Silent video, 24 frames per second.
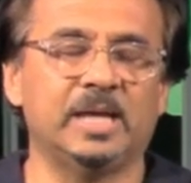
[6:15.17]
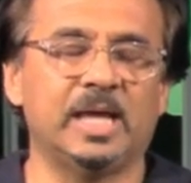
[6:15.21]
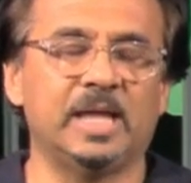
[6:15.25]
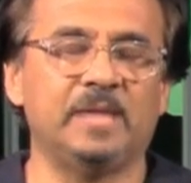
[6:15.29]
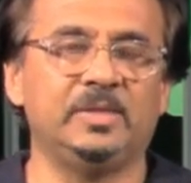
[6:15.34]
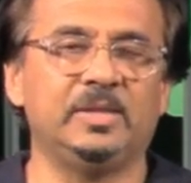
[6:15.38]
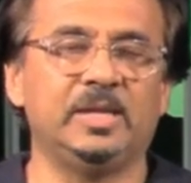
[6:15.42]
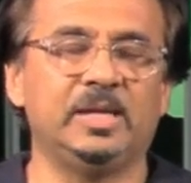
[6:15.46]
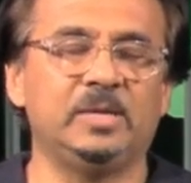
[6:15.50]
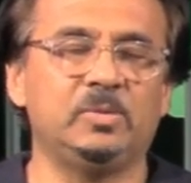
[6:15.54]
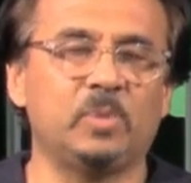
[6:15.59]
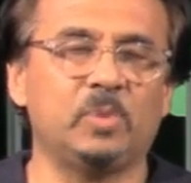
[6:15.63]

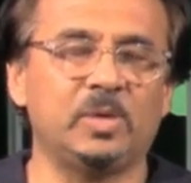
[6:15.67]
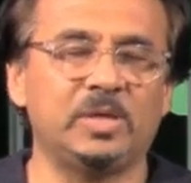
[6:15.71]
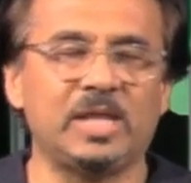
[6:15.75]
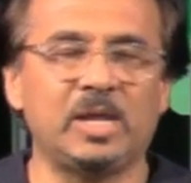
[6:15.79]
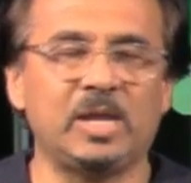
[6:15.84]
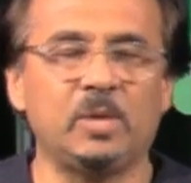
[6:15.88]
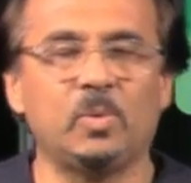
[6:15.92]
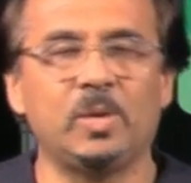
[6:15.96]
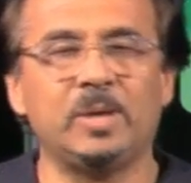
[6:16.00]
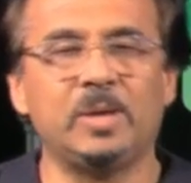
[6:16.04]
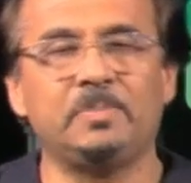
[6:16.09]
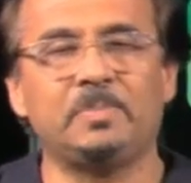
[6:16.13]
And then when
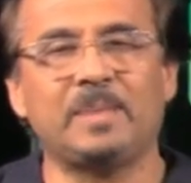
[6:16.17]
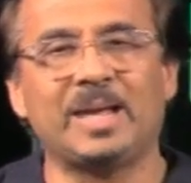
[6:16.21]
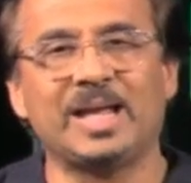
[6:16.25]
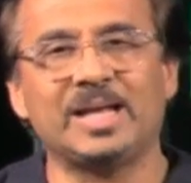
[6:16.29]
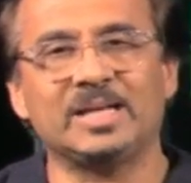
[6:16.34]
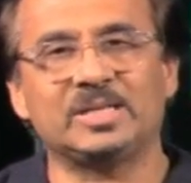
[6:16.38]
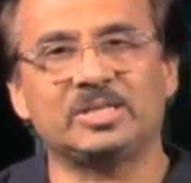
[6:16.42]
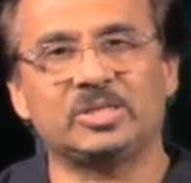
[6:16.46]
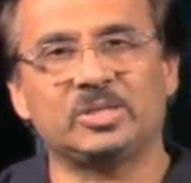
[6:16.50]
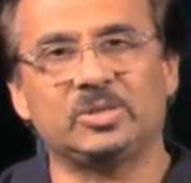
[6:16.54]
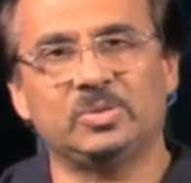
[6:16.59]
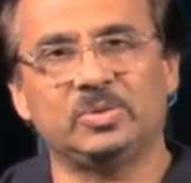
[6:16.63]
they went
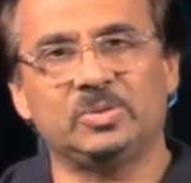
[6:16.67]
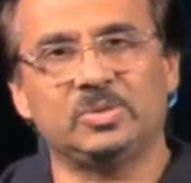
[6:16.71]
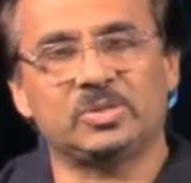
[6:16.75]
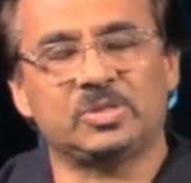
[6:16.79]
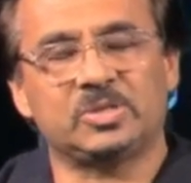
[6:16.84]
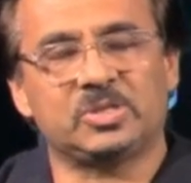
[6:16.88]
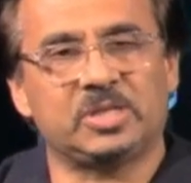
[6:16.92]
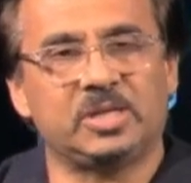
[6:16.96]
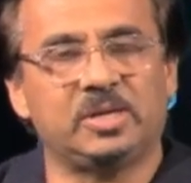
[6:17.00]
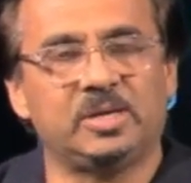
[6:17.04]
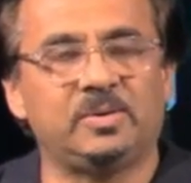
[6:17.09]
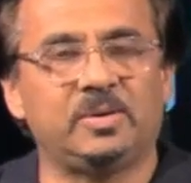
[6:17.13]
back to
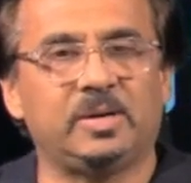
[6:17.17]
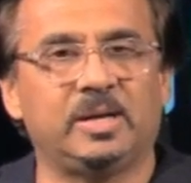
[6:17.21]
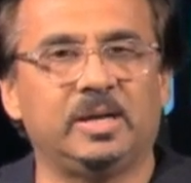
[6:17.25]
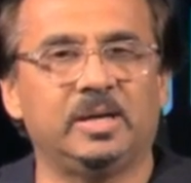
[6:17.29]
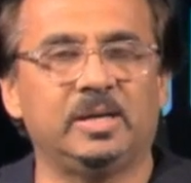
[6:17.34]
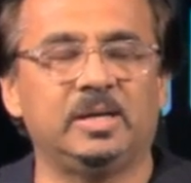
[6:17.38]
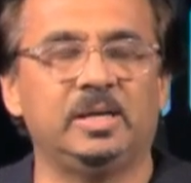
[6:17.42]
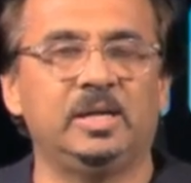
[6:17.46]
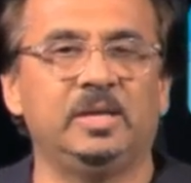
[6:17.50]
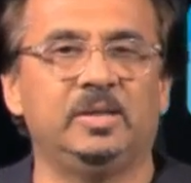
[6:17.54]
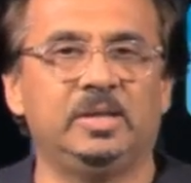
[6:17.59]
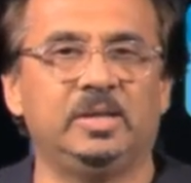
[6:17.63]

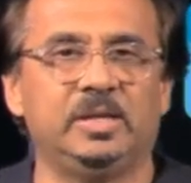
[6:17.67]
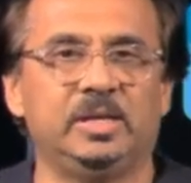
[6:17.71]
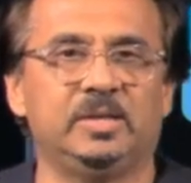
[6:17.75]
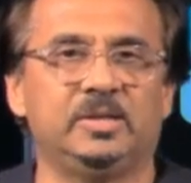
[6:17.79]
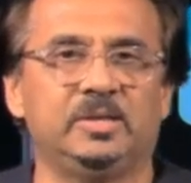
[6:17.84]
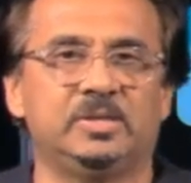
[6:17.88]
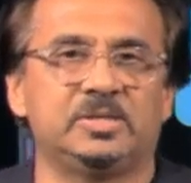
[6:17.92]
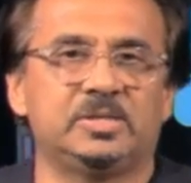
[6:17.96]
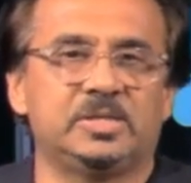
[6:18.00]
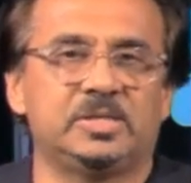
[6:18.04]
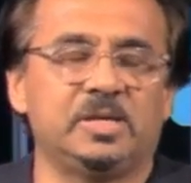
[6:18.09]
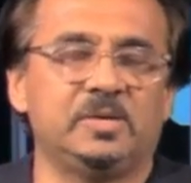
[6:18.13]
Syria,
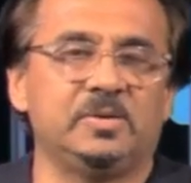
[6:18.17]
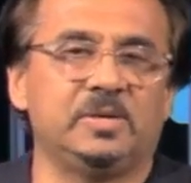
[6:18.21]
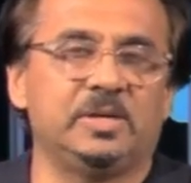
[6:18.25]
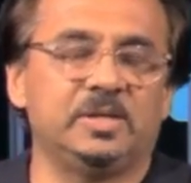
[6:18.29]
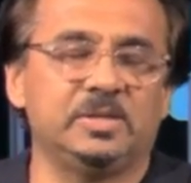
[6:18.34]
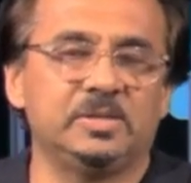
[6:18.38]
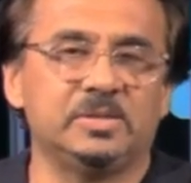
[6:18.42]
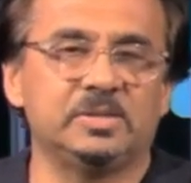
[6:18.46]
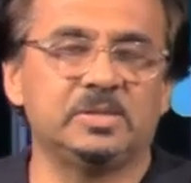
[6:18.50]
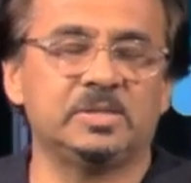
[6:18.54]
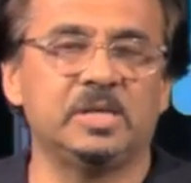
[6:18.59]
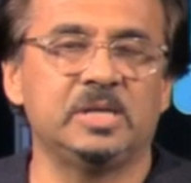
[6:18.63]
the
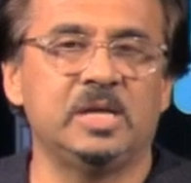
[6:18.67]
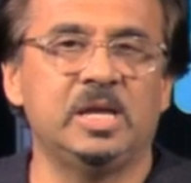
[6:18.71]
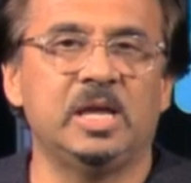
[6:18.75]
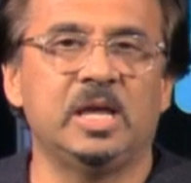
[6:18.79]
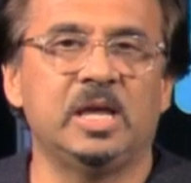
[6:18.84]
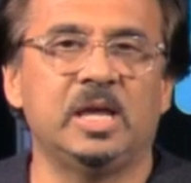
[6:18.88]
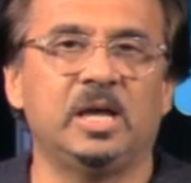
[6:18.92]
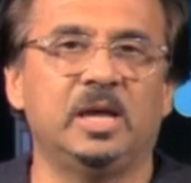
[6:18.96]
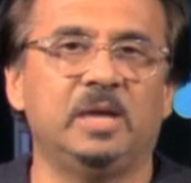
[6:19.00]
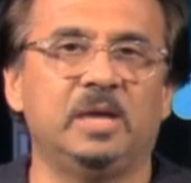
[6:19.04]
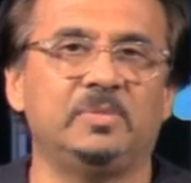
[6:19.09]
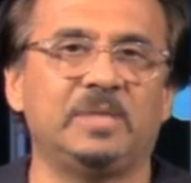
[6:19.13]
Syrians,
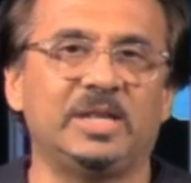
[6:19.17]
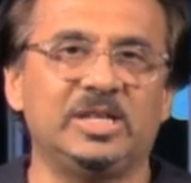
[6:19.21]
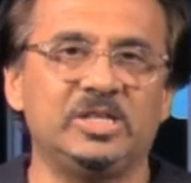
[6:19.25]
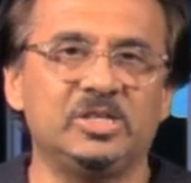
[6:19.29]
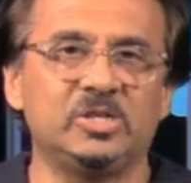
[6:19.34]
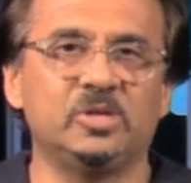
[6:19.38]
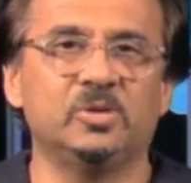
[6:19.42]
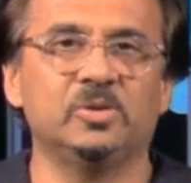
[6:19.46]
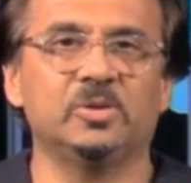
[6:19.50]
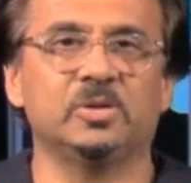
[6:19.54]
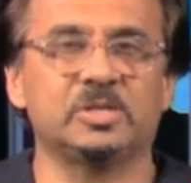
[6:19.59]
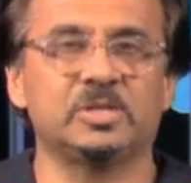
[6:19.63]
they
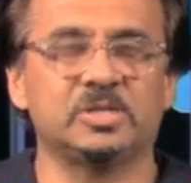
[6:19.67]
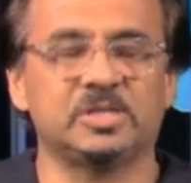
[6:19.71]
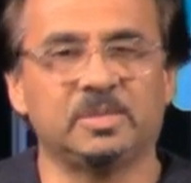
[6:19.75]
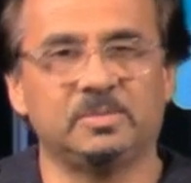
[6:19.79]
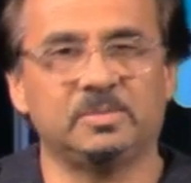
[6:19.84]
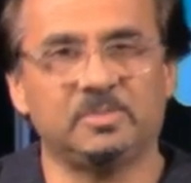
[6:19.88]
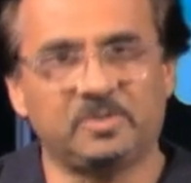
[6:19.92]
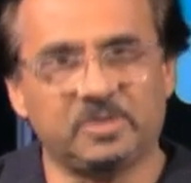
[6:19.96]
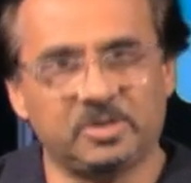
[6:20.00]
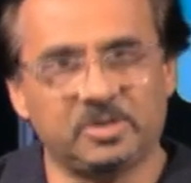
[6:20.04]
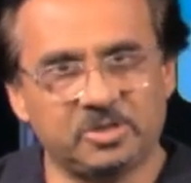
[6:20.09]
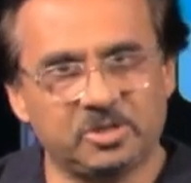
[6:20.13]
took
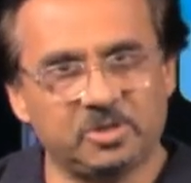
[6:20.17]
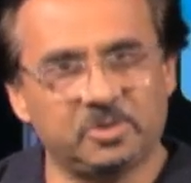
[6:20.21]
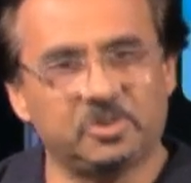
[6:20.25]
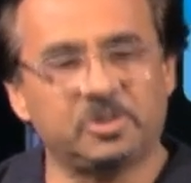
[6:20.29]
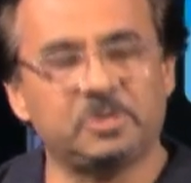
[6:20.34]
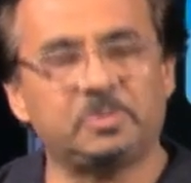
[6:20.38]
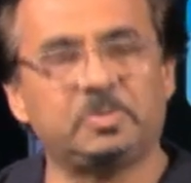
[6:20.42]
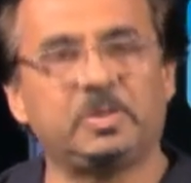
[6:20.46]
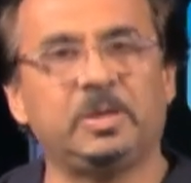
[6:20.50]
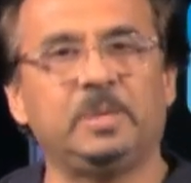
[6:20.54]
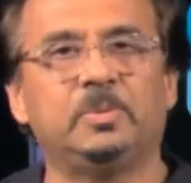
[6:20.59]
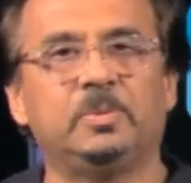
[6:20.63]
some of the
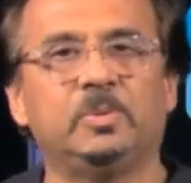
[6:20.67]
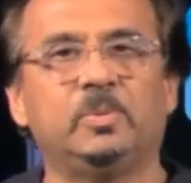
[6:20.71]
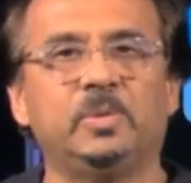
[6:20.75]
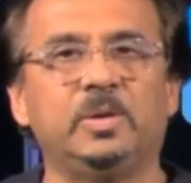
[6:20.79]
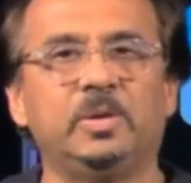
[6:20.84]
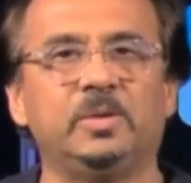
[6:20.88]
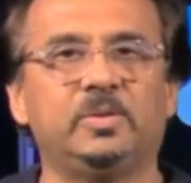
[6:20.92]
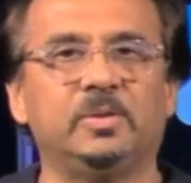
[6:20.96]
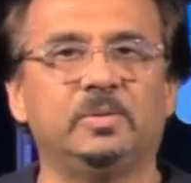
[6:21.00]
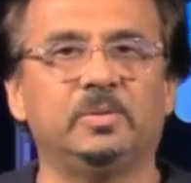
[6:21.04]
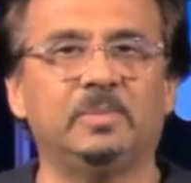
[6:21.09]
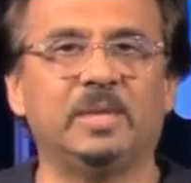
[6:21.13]
Jewish people
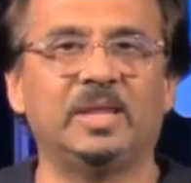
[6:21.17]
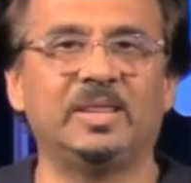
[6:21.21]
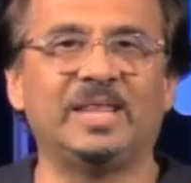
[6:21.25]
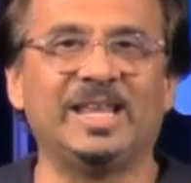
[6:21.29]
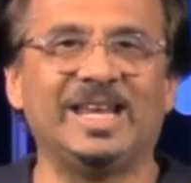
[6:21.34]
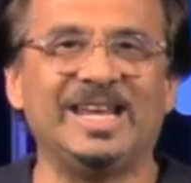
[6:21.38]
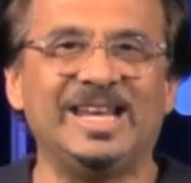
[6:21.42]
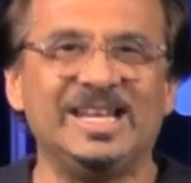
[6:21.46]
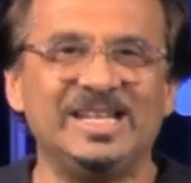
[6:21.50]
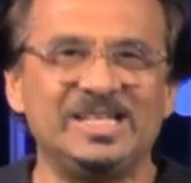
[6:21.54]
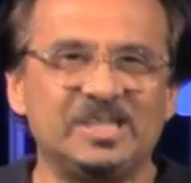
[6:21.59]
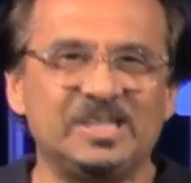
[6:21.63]
with them and
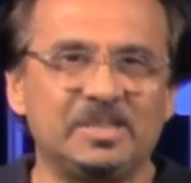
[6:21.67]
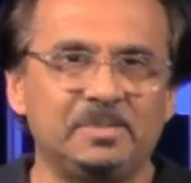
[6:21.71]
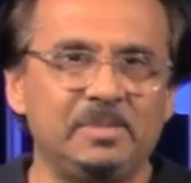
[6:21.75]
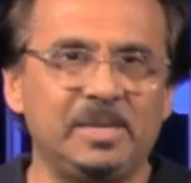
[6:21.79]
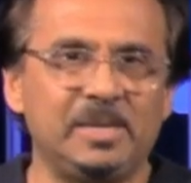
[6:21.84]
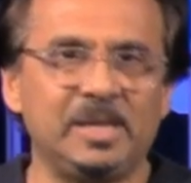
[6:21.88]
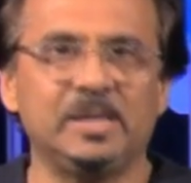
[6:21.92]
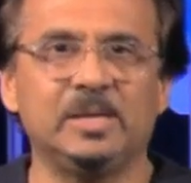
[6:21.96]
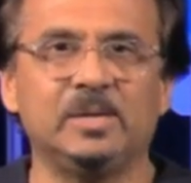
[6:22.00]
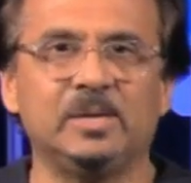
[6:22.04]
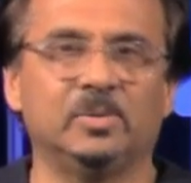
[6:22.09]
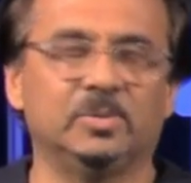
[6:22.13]
they
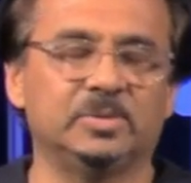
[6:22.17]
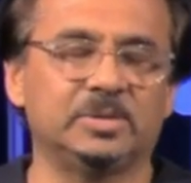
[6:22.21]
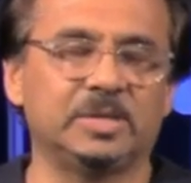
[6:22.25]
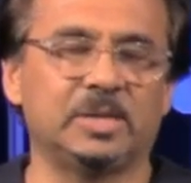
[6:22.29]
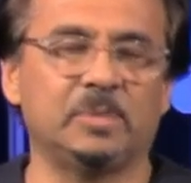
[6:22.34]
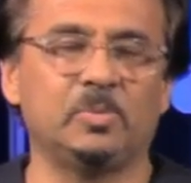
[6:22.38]
intermingled.